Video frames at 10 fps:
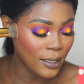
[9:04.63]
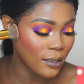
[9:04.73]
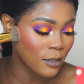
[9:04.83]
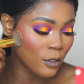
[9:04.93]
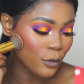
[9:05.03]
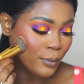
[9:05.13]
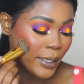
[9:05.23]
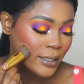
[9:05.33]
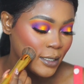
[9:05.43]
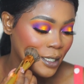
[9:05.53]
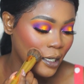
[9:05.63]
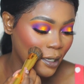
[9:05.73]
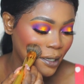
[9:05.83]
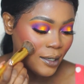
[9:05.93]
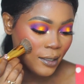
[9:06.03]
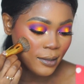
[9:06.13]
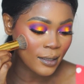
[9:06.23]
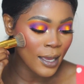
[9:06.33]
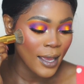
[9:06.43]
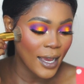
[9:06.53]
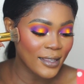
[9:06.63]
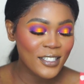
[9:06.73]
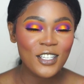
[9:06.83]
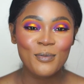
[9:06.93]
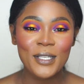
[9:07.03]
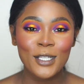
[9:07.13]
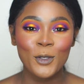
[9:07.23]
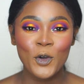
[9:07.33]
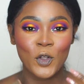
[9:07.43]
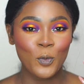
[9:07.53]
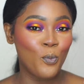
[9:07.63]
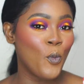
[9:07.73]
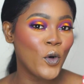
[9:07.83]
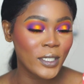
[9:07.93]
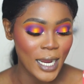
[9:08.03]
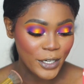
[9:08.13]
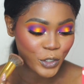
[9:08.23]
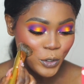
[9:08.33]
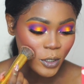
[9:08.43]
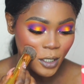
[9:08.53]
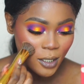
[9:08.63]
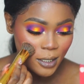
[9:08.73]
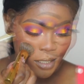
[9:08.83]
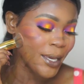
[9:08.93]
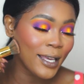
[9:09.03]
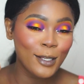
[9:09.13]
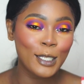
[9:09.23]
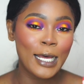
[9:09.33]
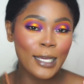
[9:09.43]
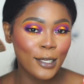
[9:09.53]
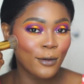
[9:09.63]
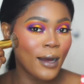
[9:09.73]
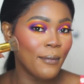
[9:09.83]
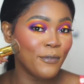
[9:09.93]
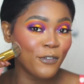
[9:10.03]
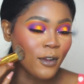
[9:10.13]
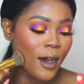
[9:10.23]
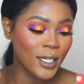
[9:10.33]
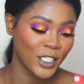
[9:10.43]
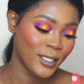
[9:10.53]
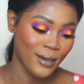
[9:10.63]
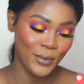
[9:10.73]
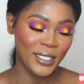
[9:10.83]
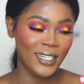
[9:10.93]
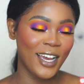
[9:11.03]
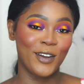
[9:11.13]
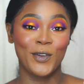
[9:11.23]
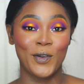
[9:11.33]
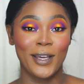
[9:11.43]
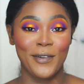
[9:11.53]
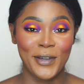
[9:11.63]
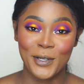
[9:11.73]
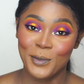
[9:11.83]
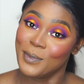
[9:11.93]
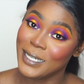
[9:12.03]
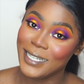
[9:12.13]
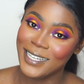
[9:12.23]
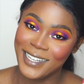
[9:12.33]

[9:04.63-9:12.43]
into my skin, and this just makes it look more natural. It make it look like, you know, I'm flushed, which I don't know if I could be.